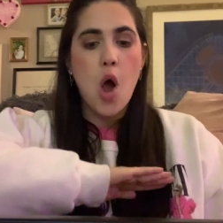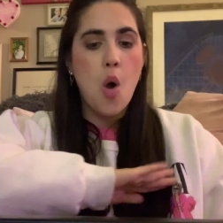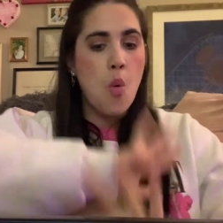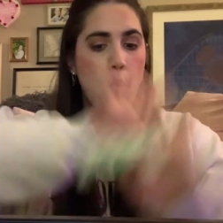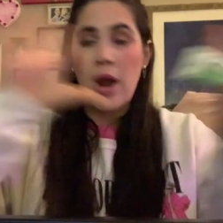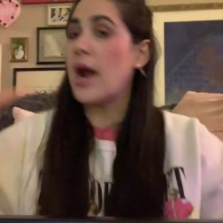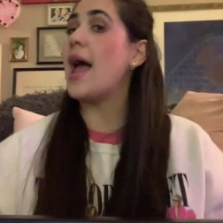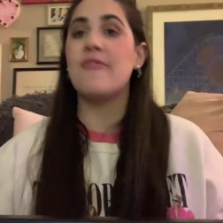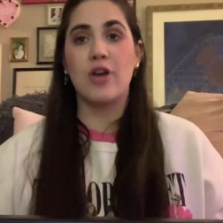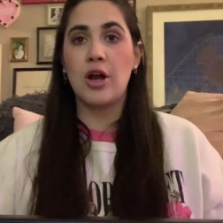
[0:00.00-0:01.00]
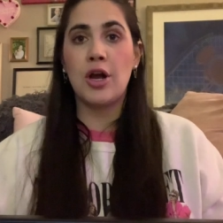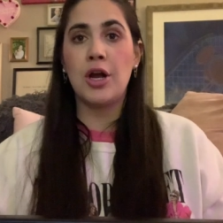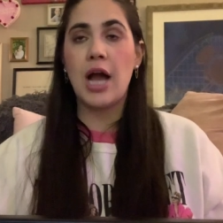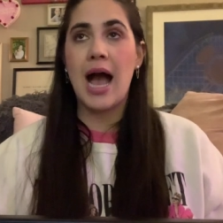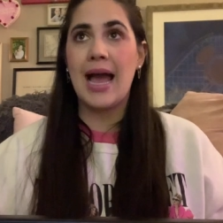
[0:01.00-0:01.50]

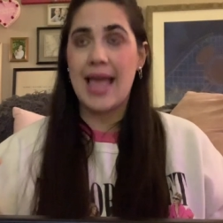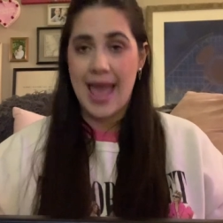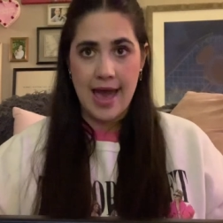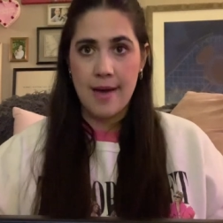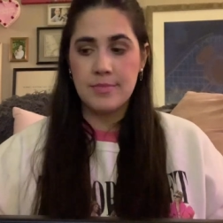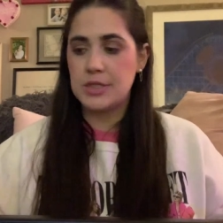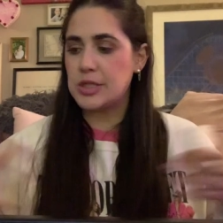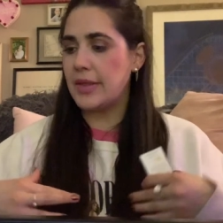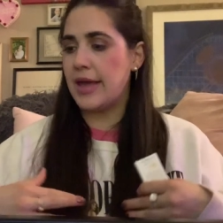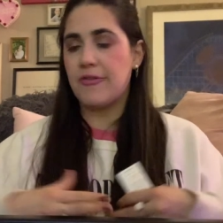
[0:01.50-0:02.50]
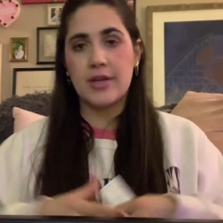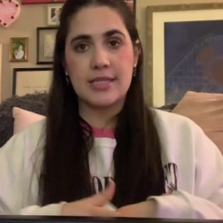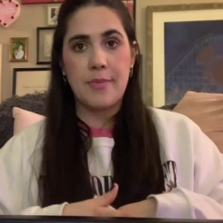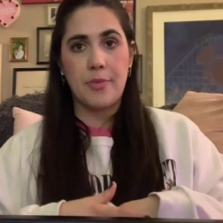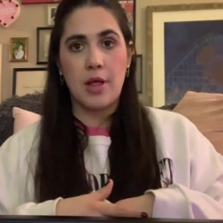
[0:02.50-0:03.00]
wherever I am. So like, for
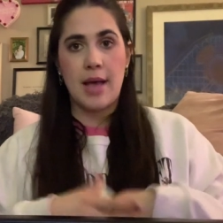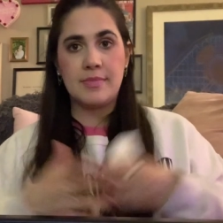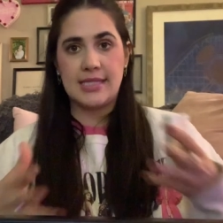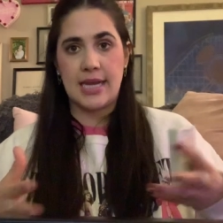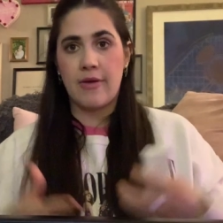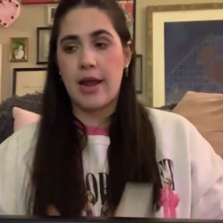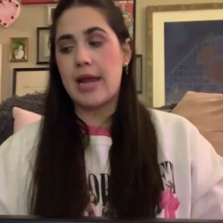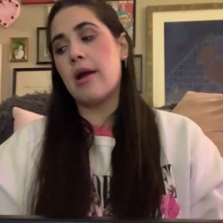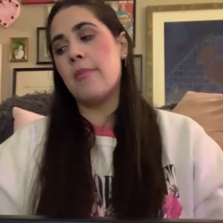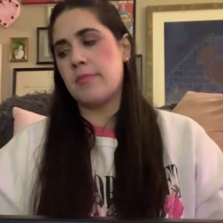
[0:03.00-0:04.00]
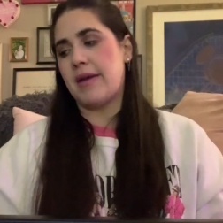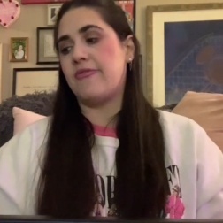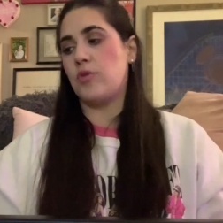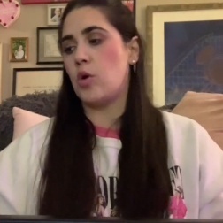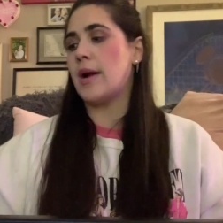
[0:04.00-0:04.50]
example, I'm sitting right here. I'm on my
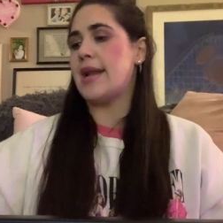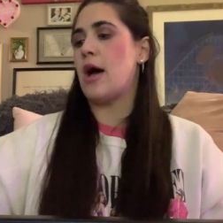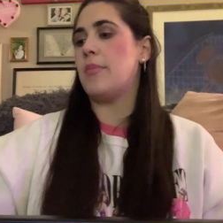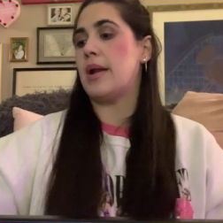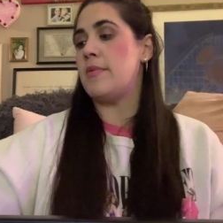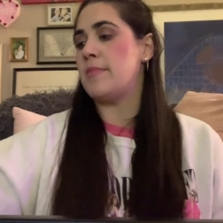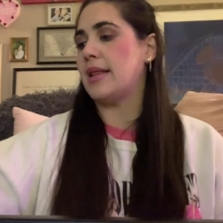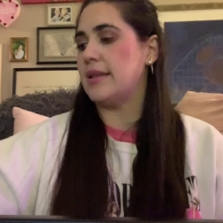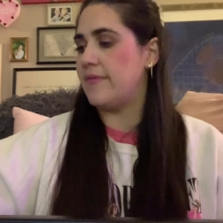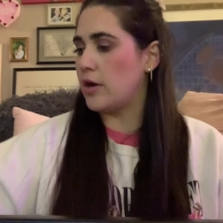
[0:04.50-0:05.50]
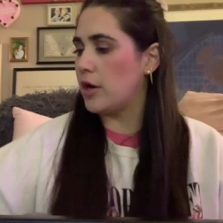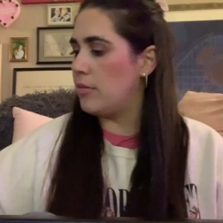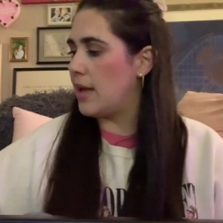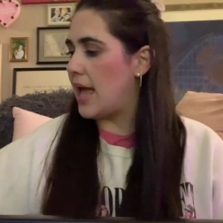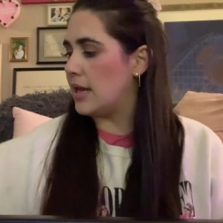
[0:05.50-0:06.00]
floor right now, but I'm in my living
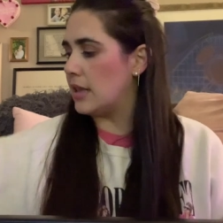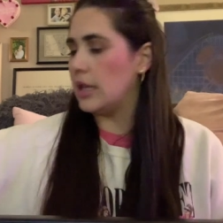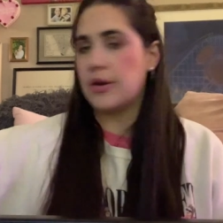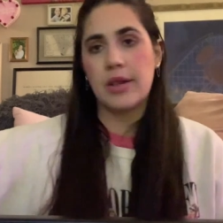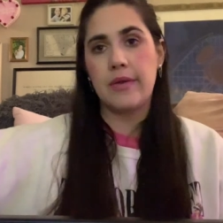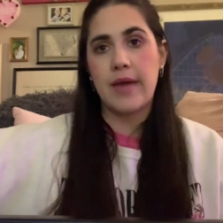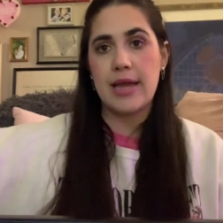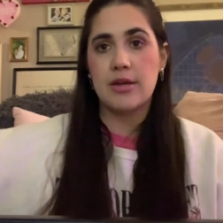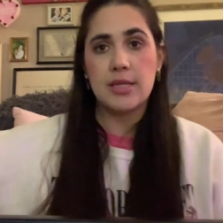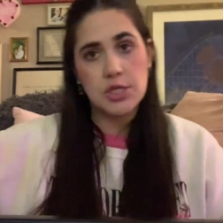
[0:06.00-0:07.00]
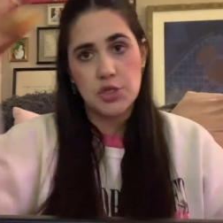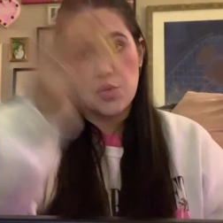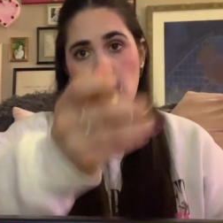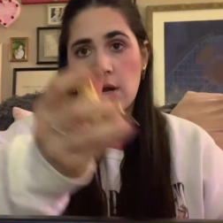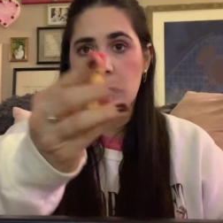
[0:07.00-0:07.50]
room and literally right here in this
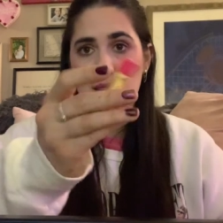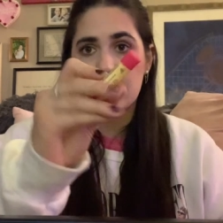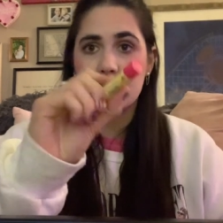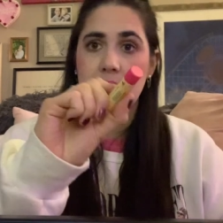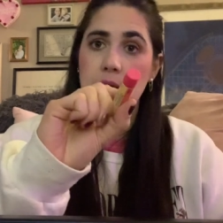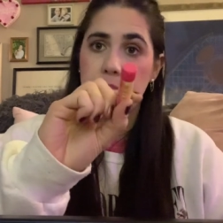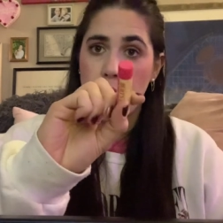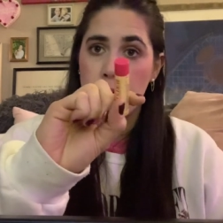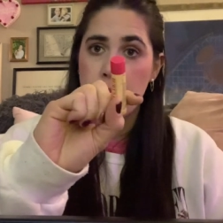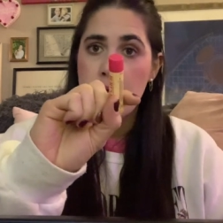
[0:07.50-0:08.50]
drawer, there is a lip balm